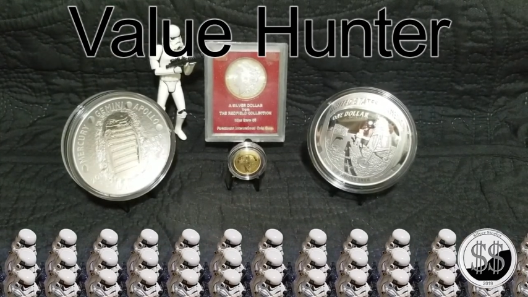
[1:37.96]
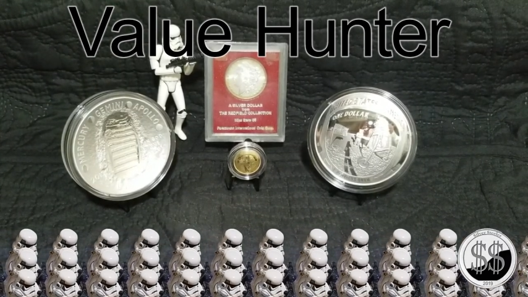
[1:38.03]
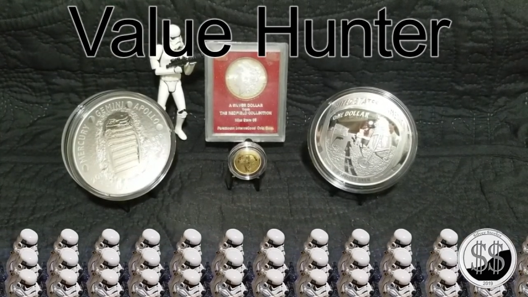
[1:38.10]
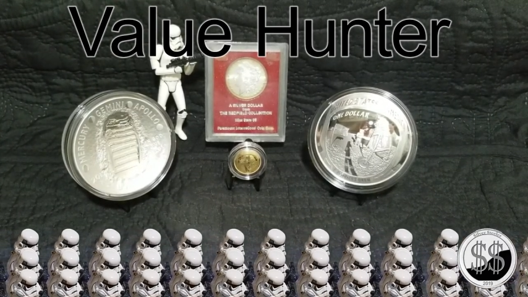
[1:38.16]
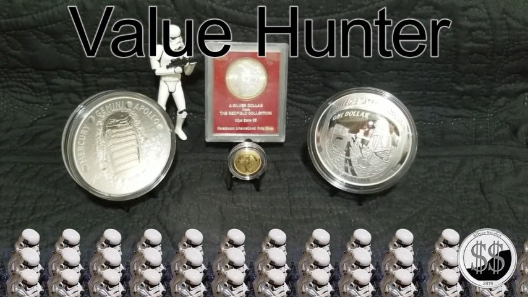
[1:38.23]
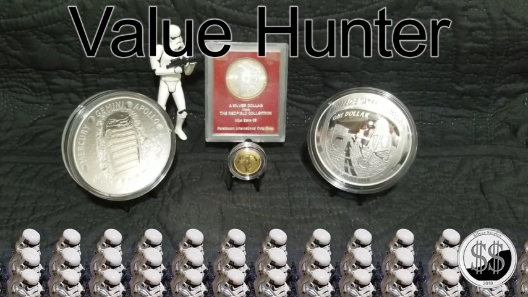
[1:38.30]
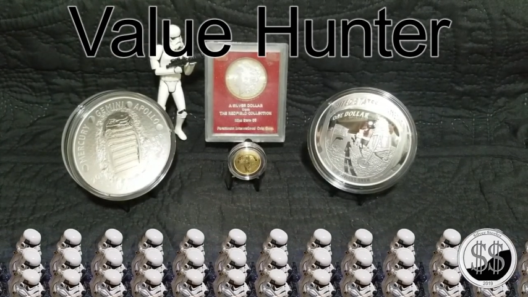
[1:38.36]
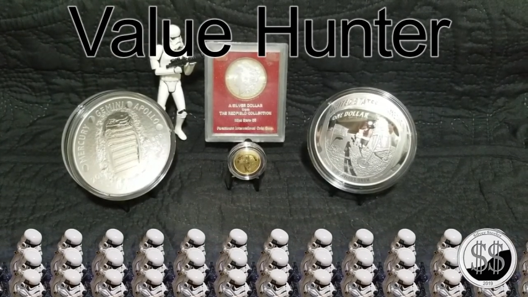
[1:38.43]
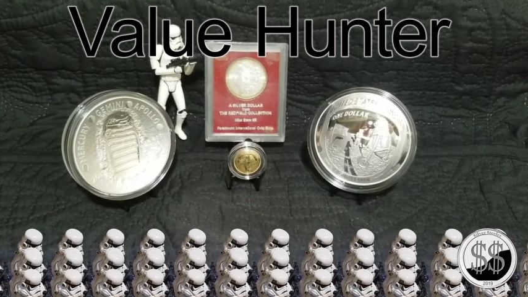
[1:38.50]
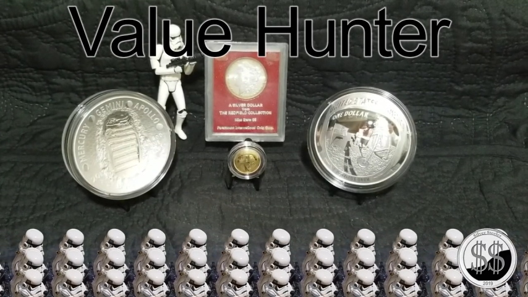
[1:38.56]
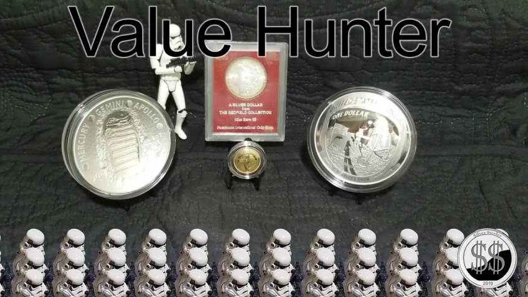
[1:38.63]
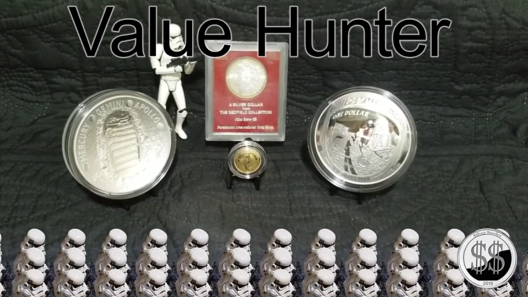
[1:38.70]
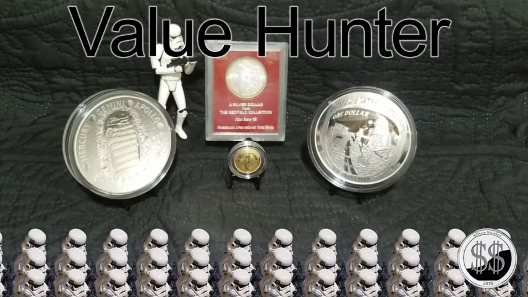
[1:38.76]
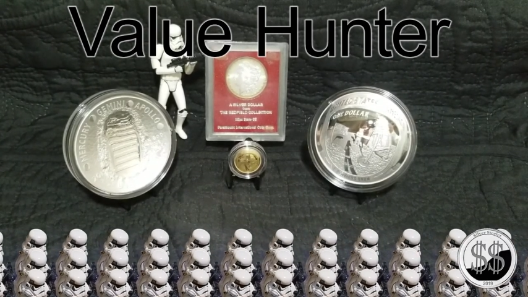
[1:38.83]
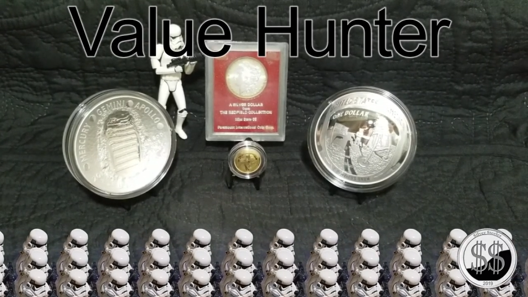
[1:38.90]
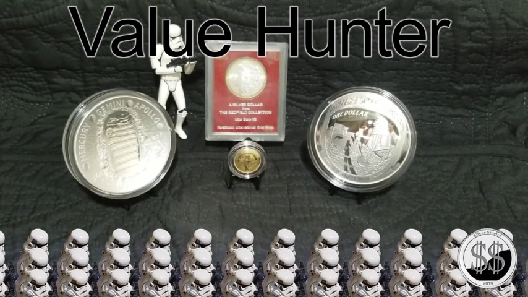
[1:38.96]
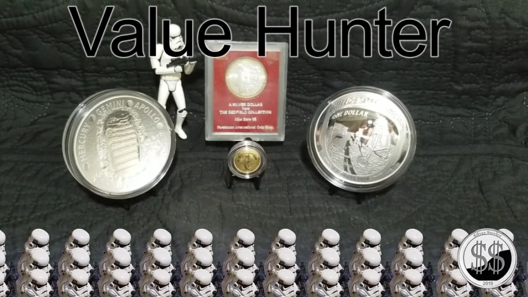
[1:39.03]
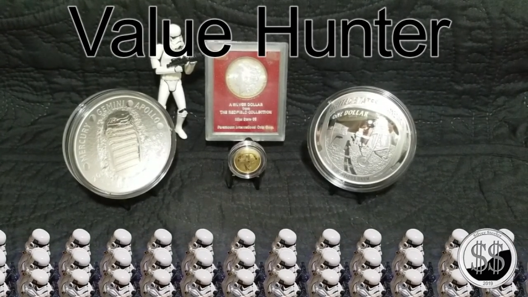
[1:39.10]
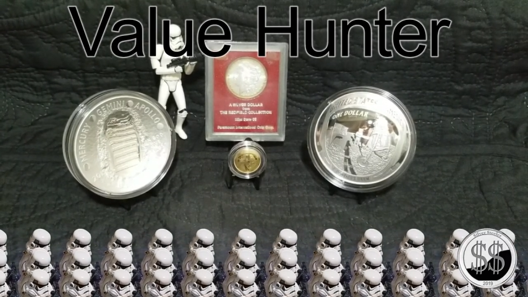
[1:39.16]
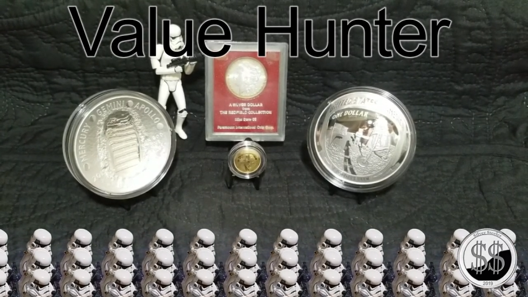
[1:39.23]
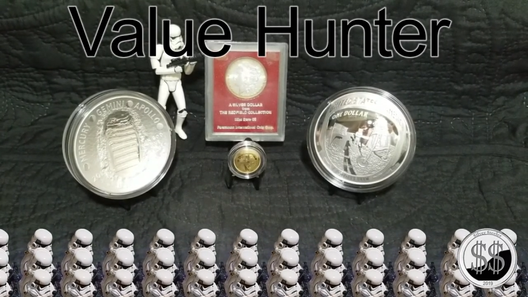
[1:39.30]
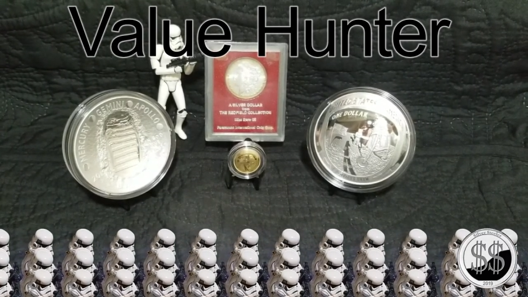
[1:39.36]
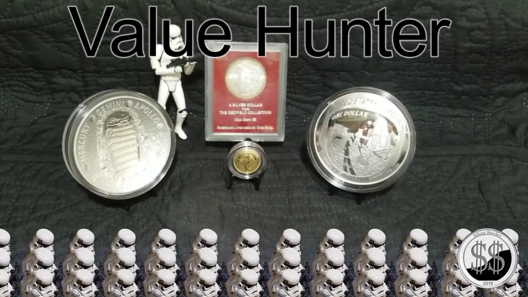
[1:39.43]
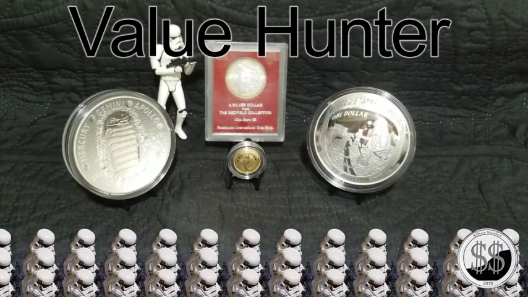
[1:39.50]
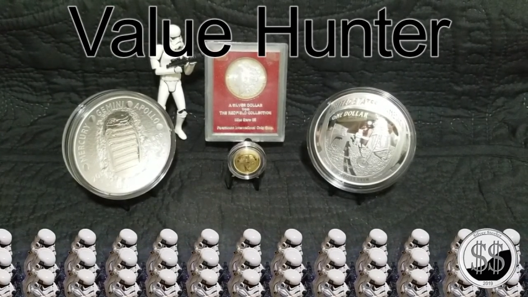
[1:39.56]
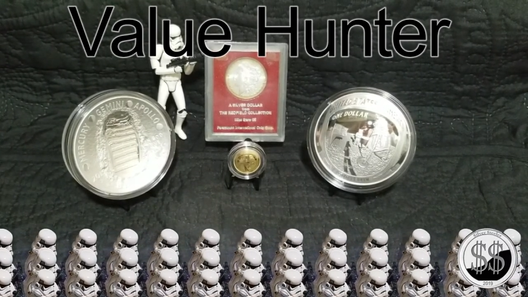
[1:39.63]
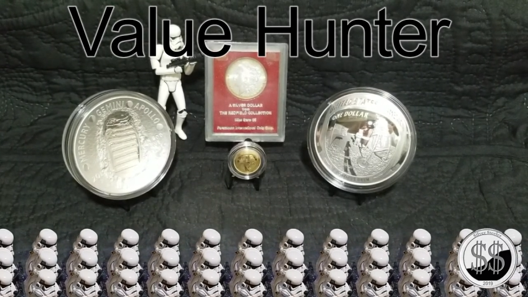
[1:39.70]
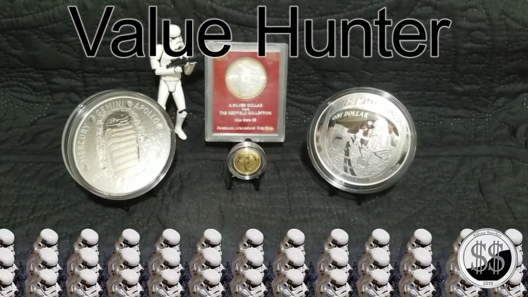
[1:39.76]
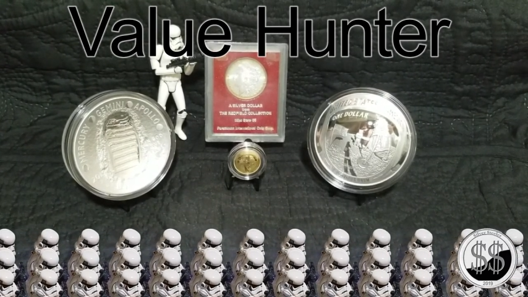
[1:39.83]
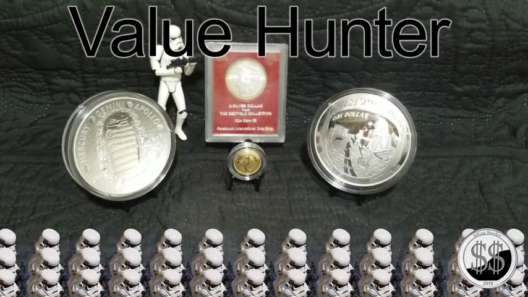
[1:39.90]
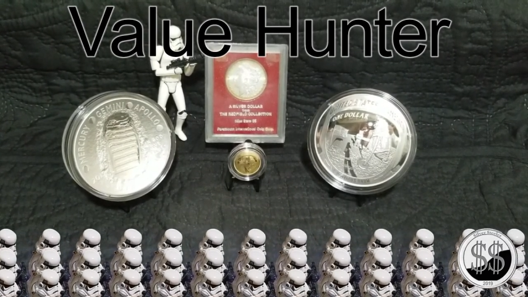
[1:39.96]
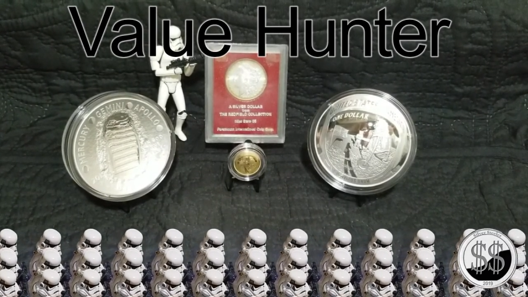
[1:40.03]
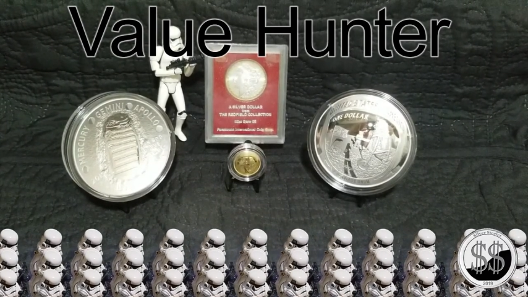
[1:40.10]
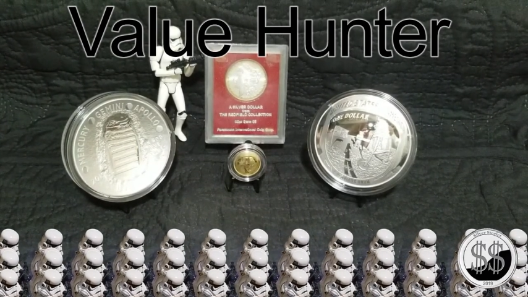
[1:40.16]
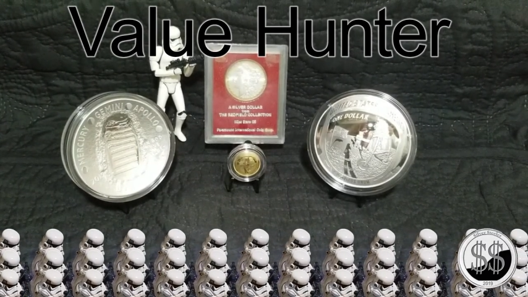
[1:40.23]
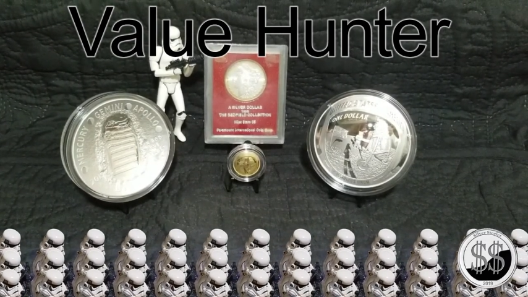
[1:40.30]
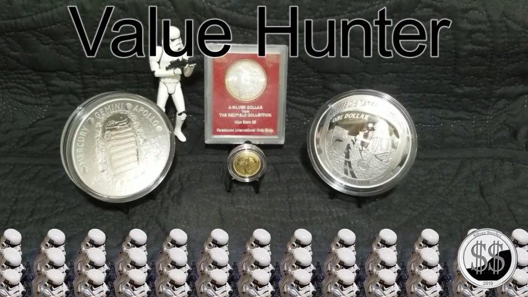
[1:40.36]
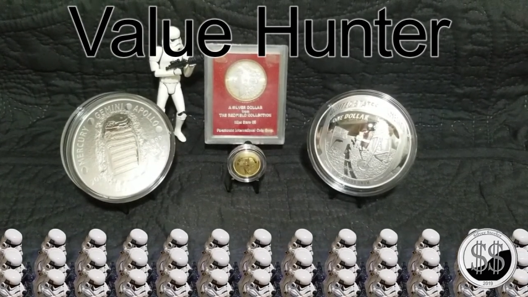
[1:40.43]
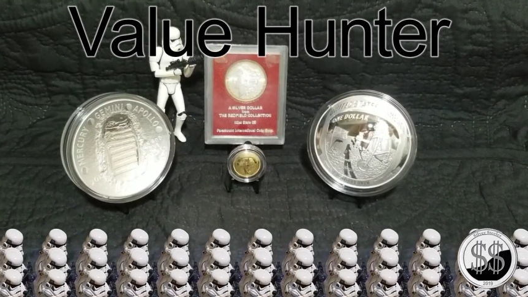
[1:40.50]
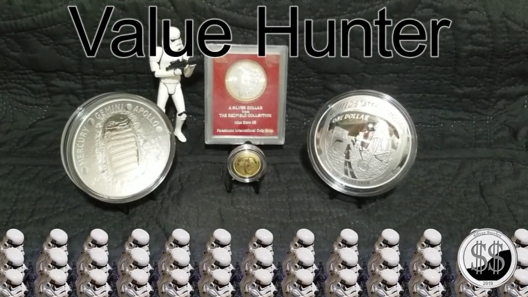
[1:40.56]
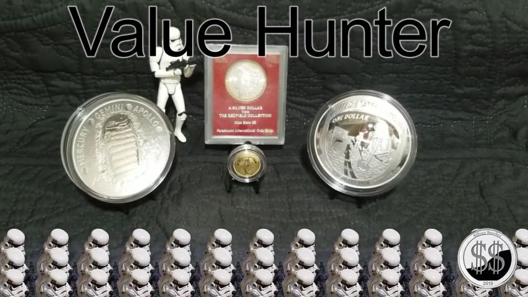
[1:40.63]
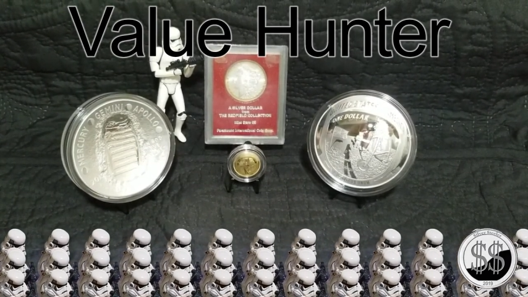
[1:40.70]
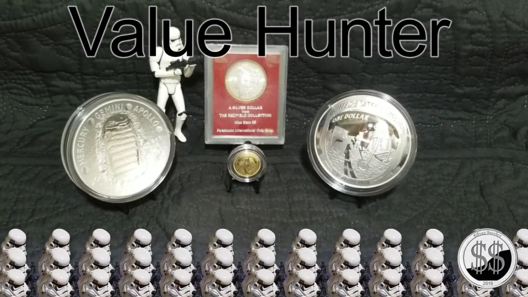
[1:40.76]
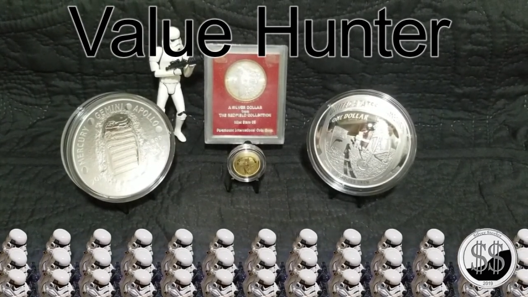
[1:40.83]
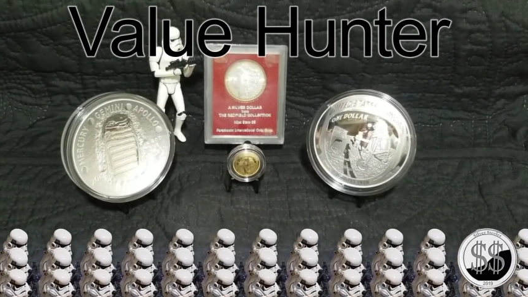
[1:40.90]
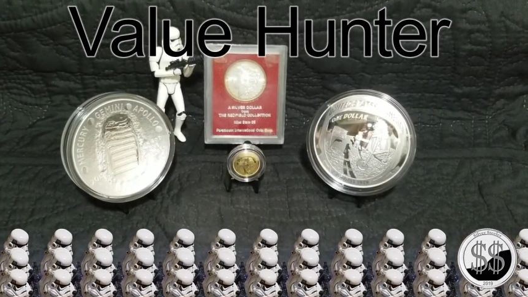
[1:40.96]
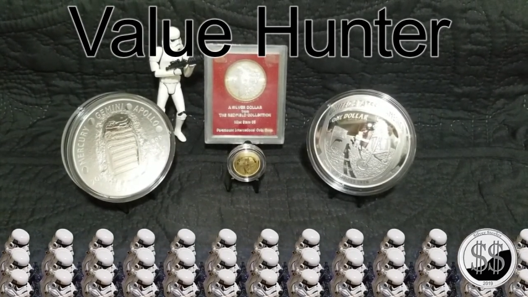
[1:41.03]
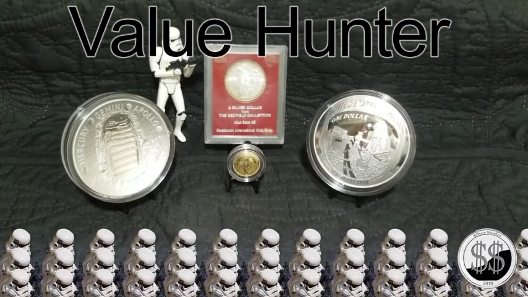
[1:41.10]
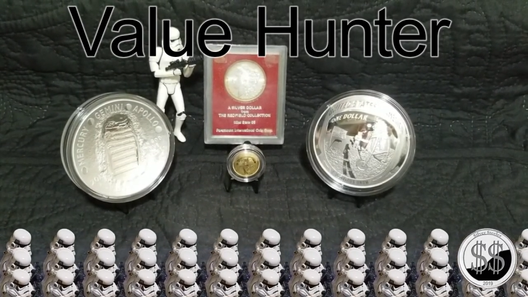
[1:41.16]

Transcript: [unreadable: no face in view]